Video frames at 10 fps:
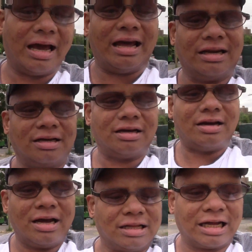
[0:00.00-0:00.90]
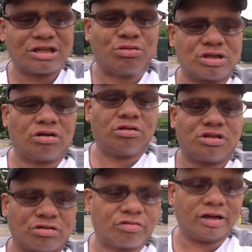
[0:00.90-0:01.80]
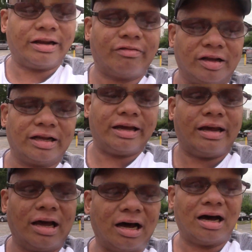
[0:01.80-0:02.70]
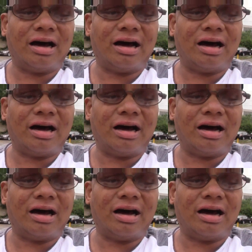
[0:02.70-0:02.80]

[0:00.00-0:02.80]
And that's what's also really, really